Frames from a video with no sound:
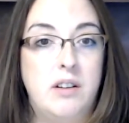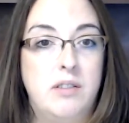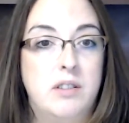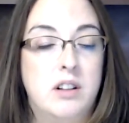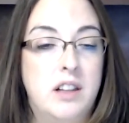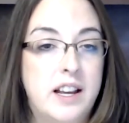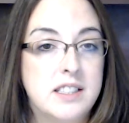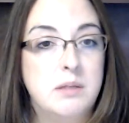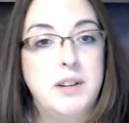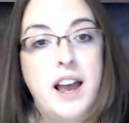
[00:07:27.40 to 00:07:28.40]
collect
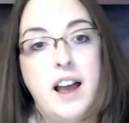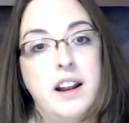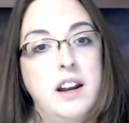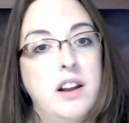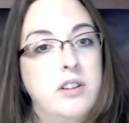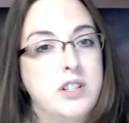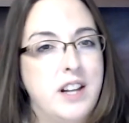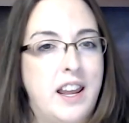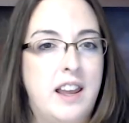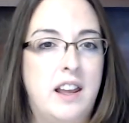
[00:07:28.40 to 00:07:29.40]
some data and
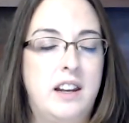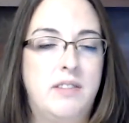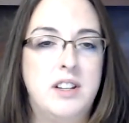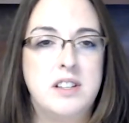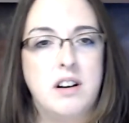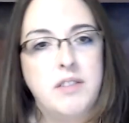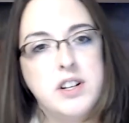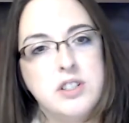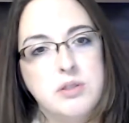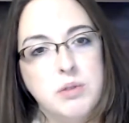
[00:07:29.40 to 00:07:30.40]
understand if this
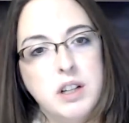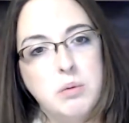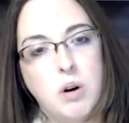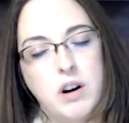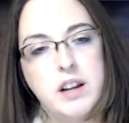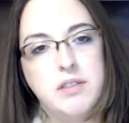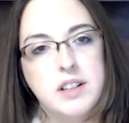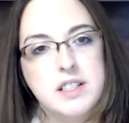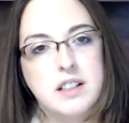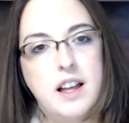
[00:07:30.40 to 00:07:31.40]
intervention is really working for
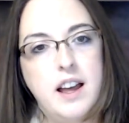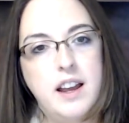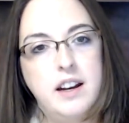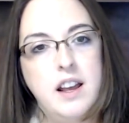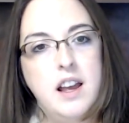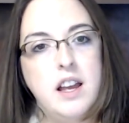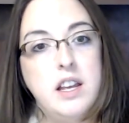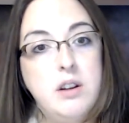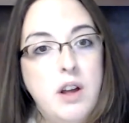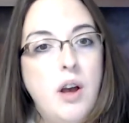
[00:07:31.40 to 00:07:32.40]
this client,
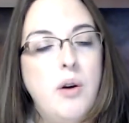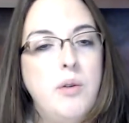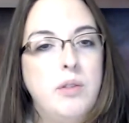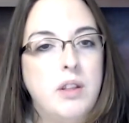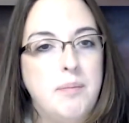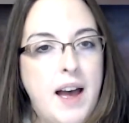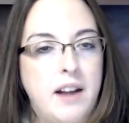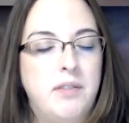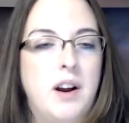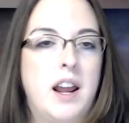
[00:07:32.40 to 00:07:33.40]
the
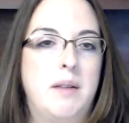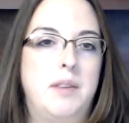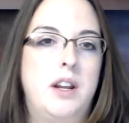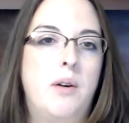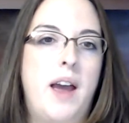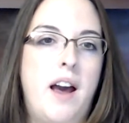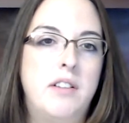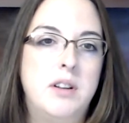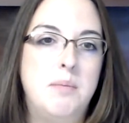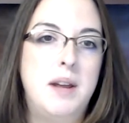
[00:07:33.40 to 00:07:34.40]
mind frame, how
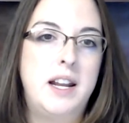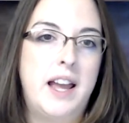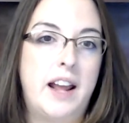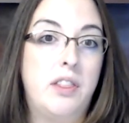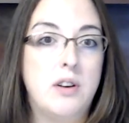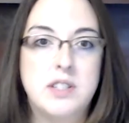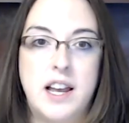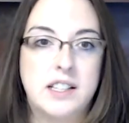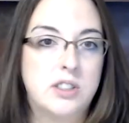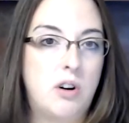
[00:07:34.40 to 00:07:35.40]
to mitigate those
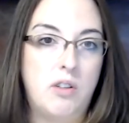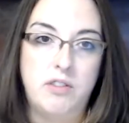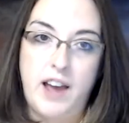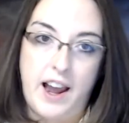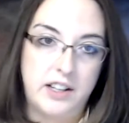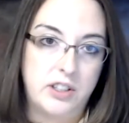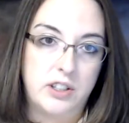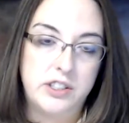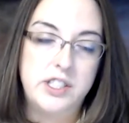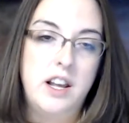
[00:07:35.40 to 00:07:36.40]
external
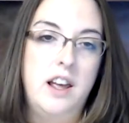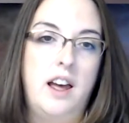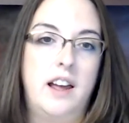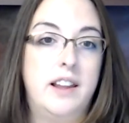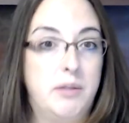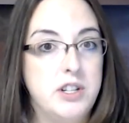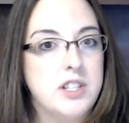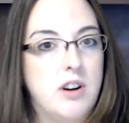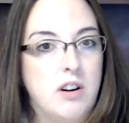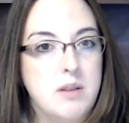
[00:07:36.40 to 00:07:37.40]
factors that we
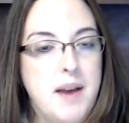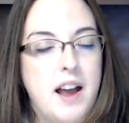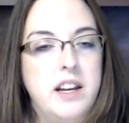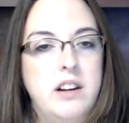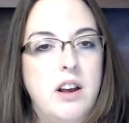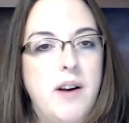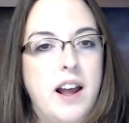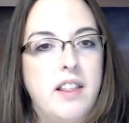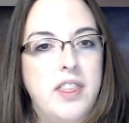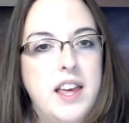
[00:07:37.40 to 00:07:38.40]
just talked about,
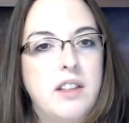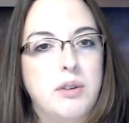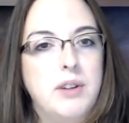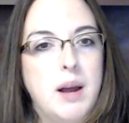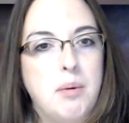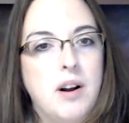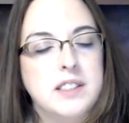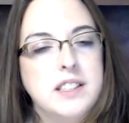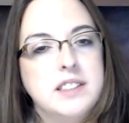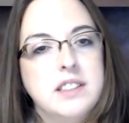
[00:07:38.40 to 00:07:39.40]
how to think through that
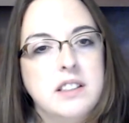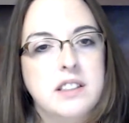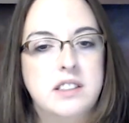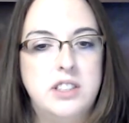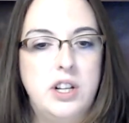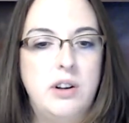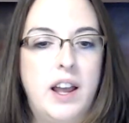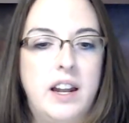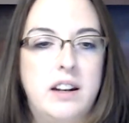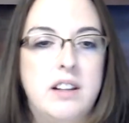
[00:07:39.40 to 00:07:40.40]
process
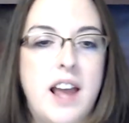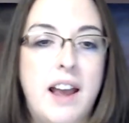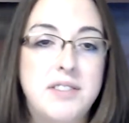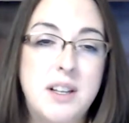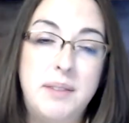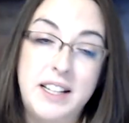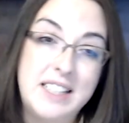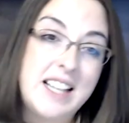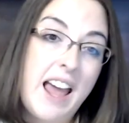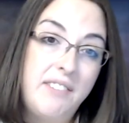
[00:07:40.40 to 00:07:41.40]
to have something
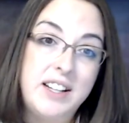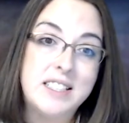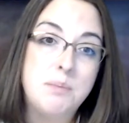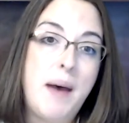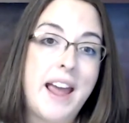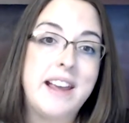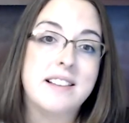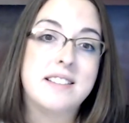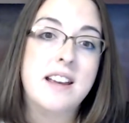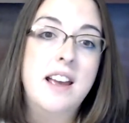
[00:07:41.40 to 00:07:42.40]
that's
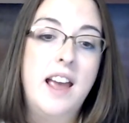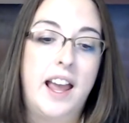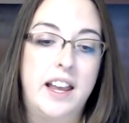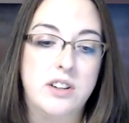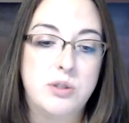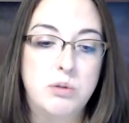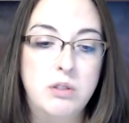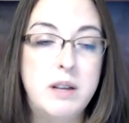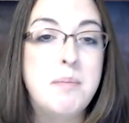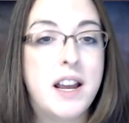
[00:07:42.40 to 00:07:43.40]
evidence-based and
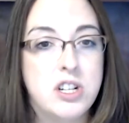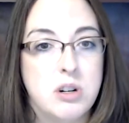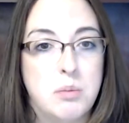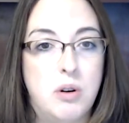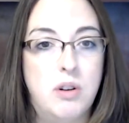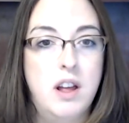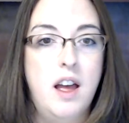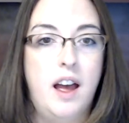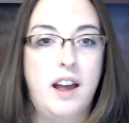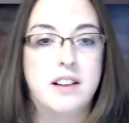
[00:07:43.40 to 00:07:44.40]
truly measurable.
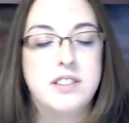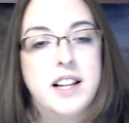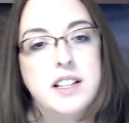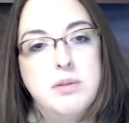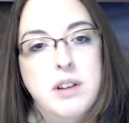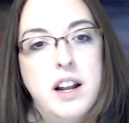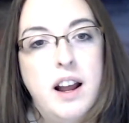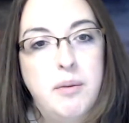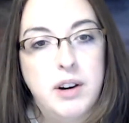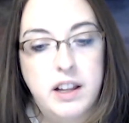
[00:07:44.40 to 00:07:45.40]
So that's what
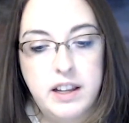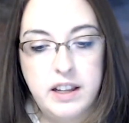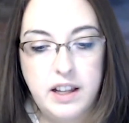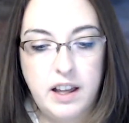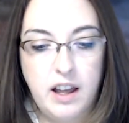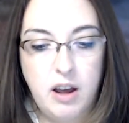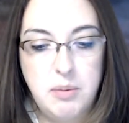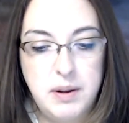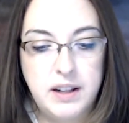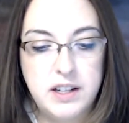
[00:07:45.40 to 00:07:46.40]
I'm really
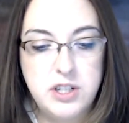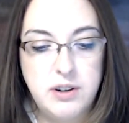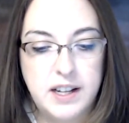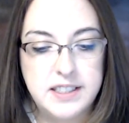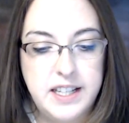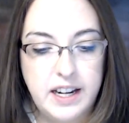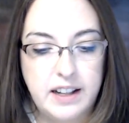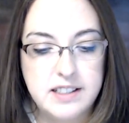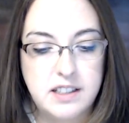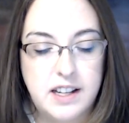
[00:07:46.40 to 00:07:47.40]
hoping that you guys get out
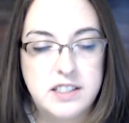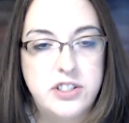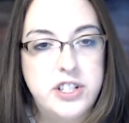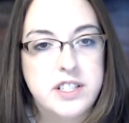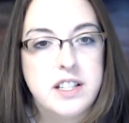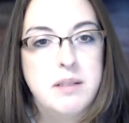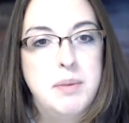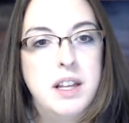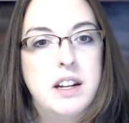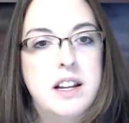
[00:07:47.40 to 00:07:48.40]
of this class, is just the
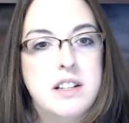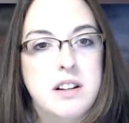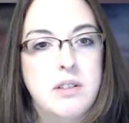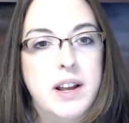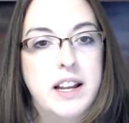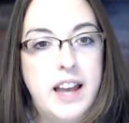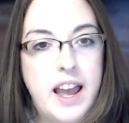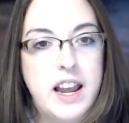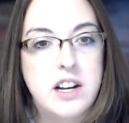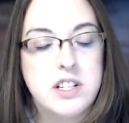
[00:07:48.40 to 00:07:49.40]
ability to
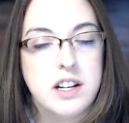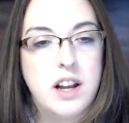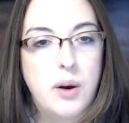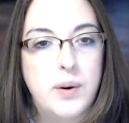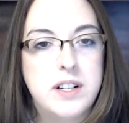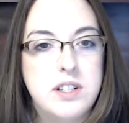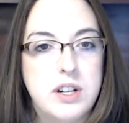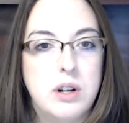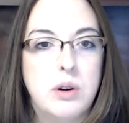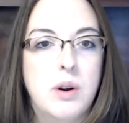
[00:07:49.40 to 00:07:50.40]
engage and know what to do